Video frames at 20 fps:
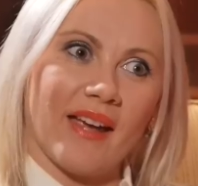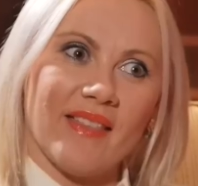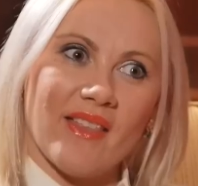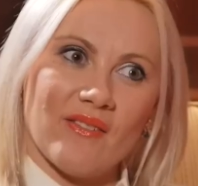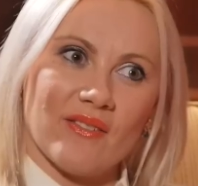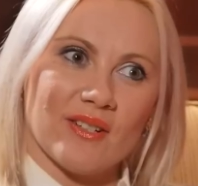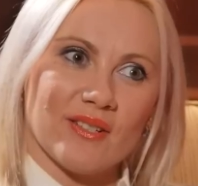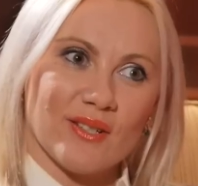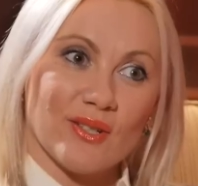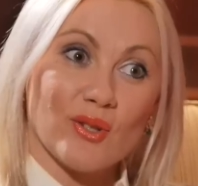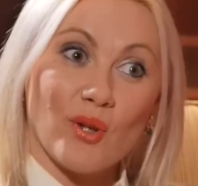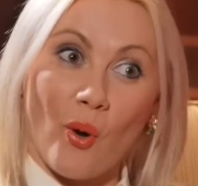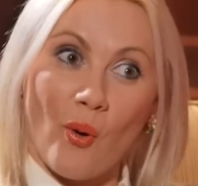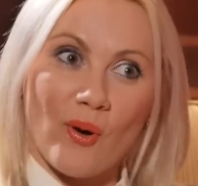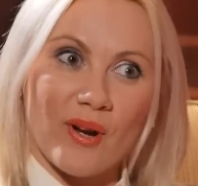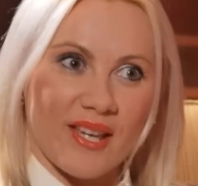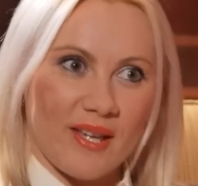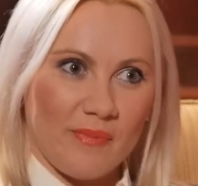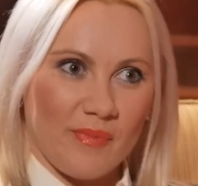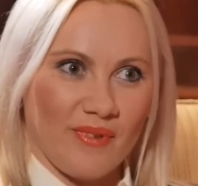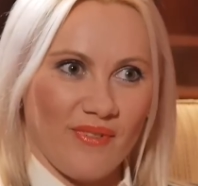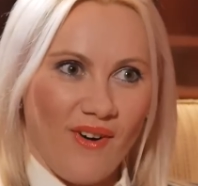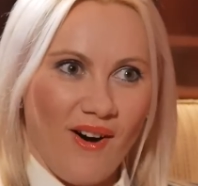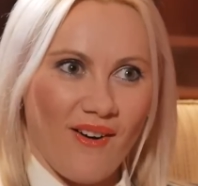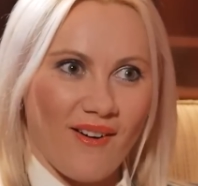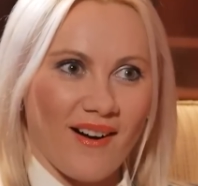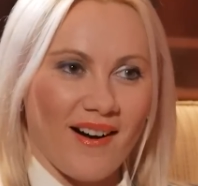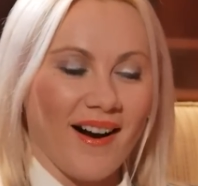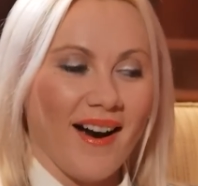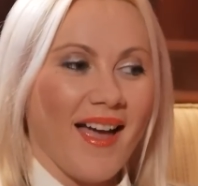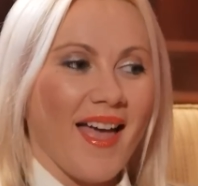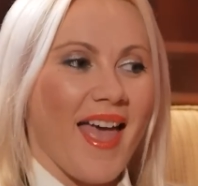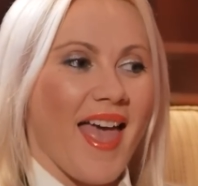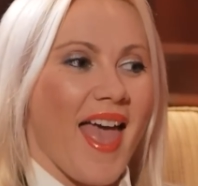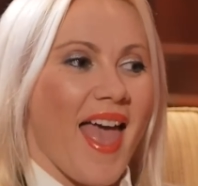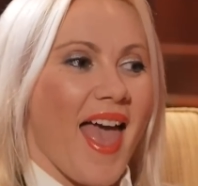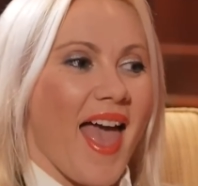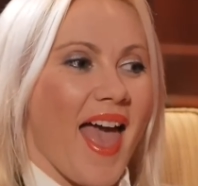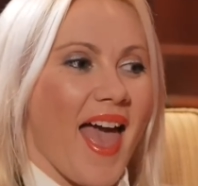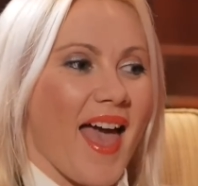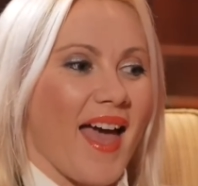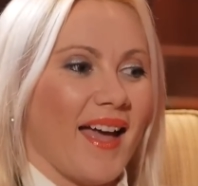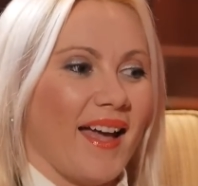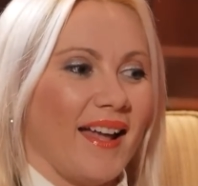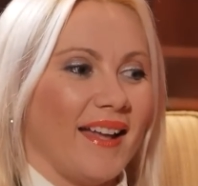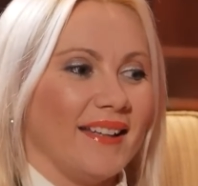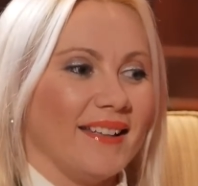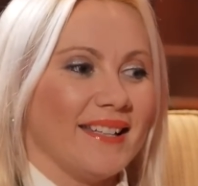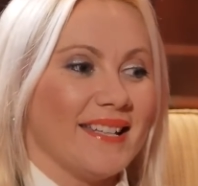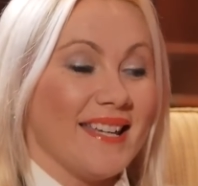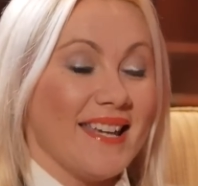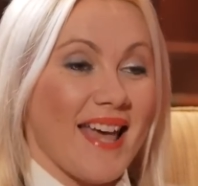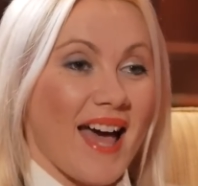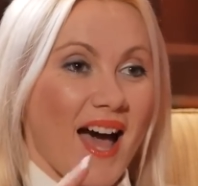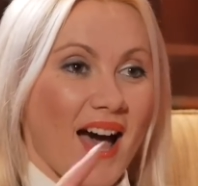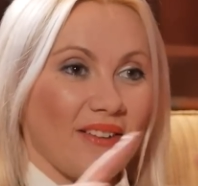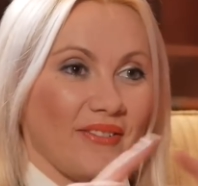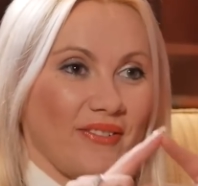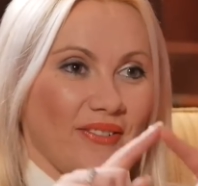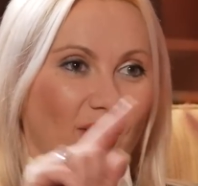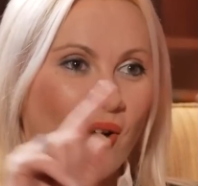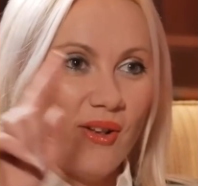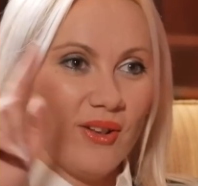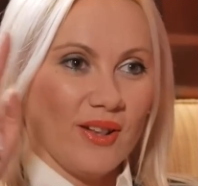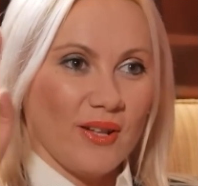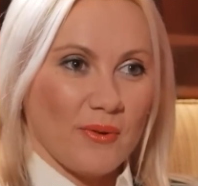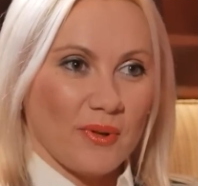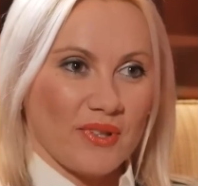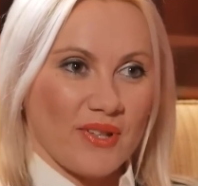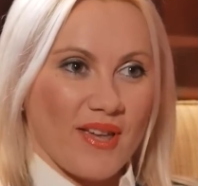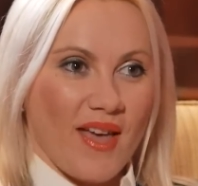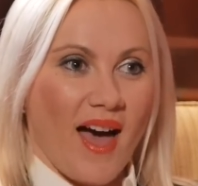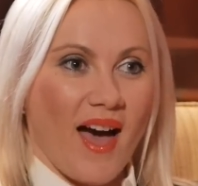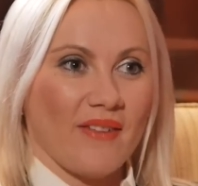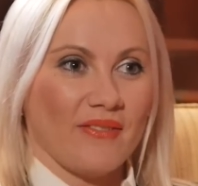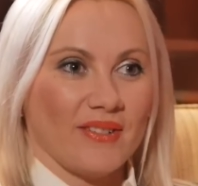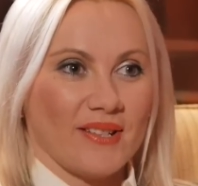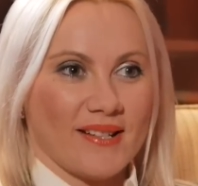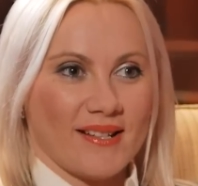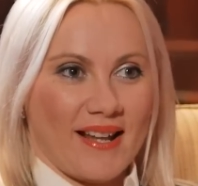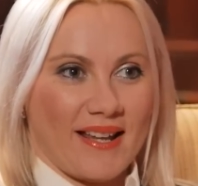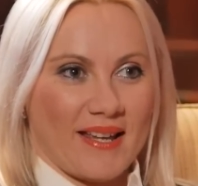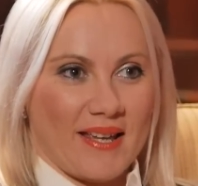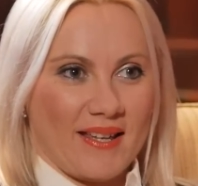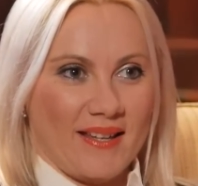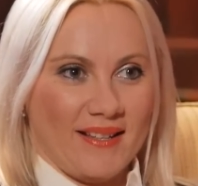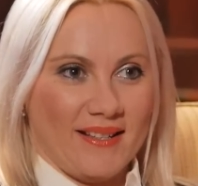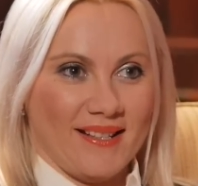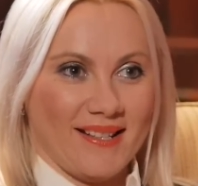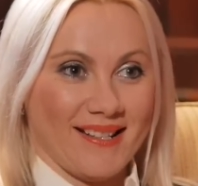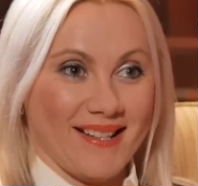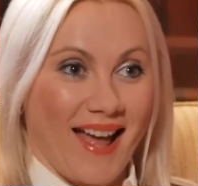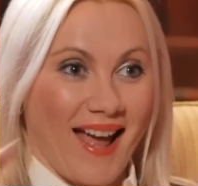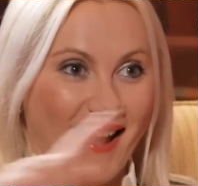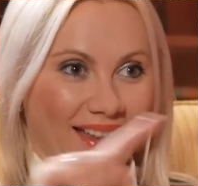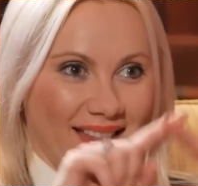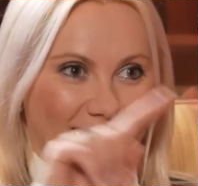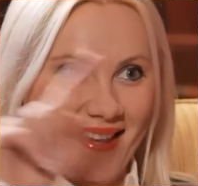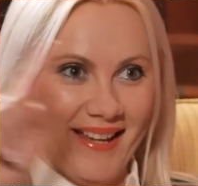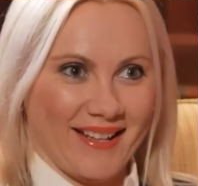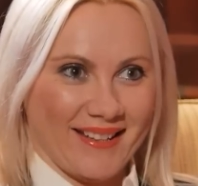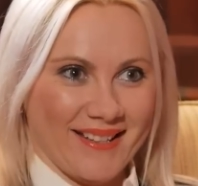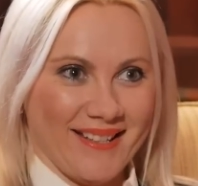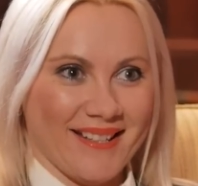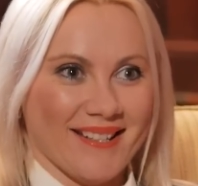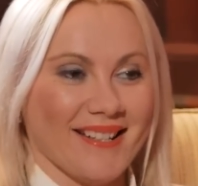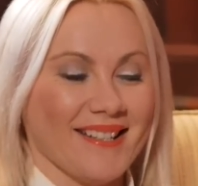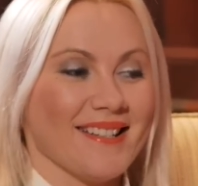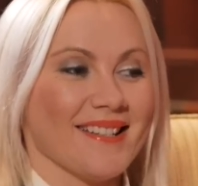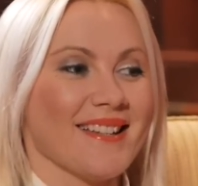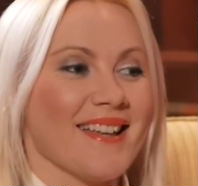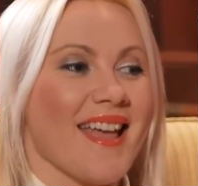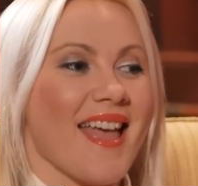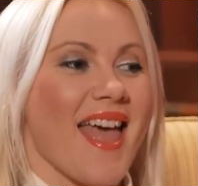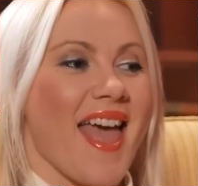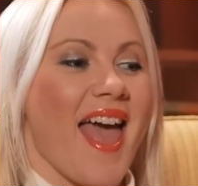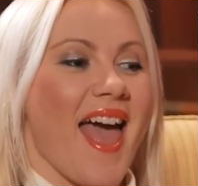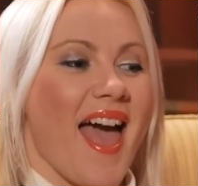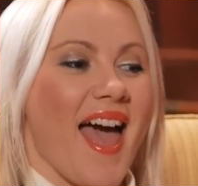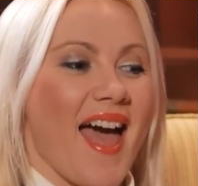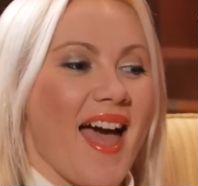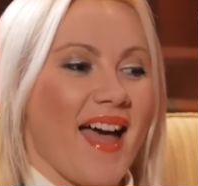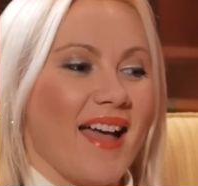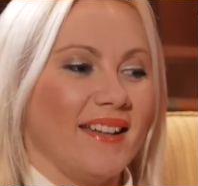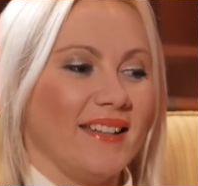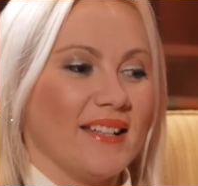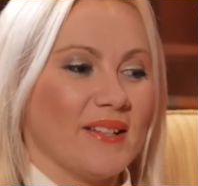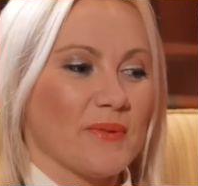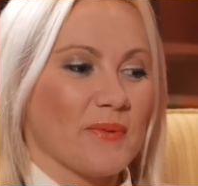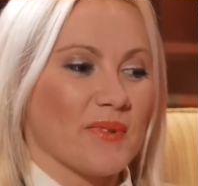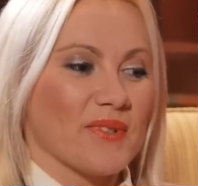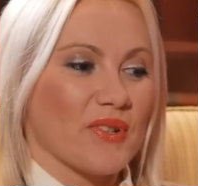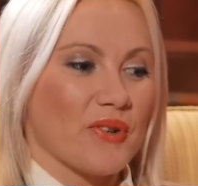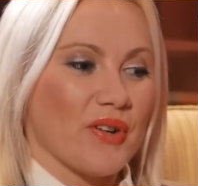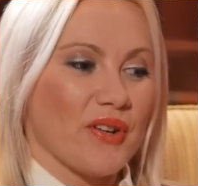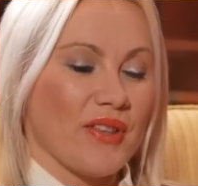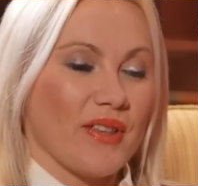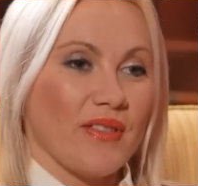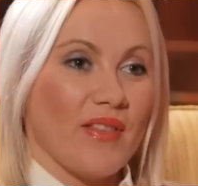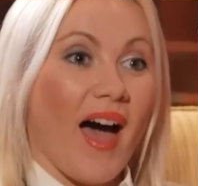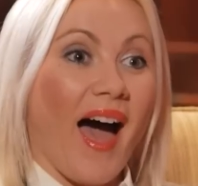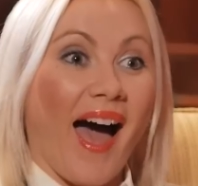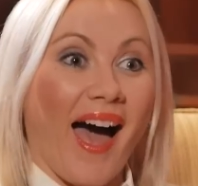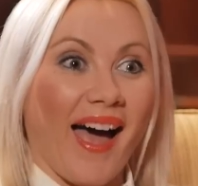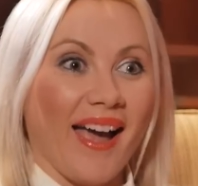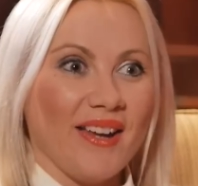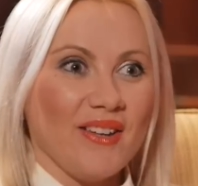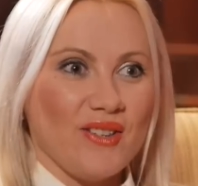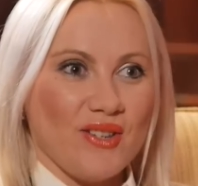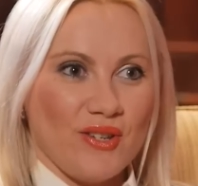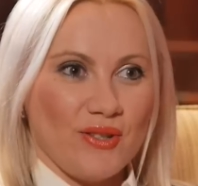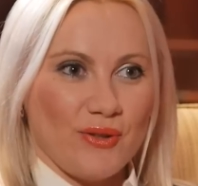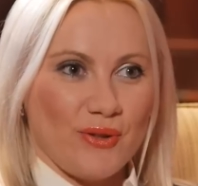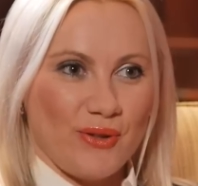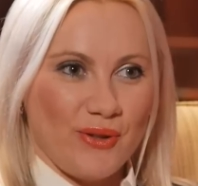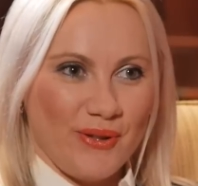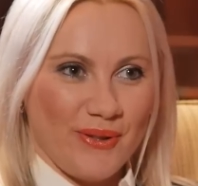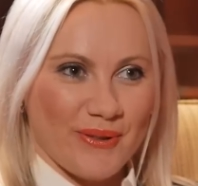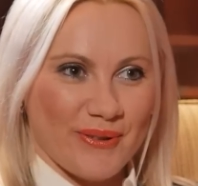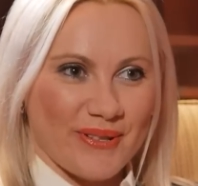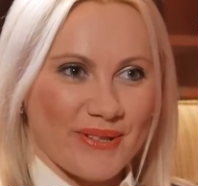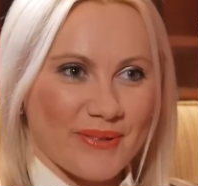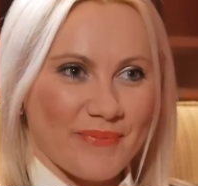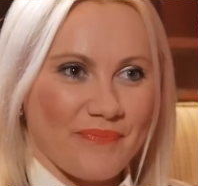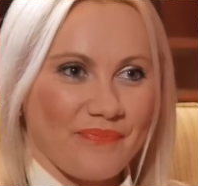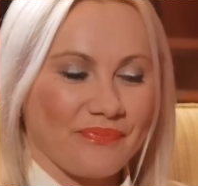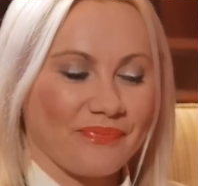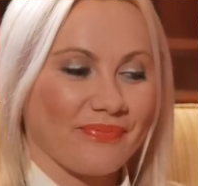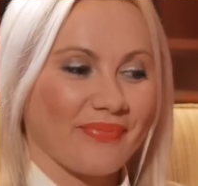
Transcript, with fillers: I never saw him before. And he have only what he have, it's like a sign like this. And it was written, I need shoes.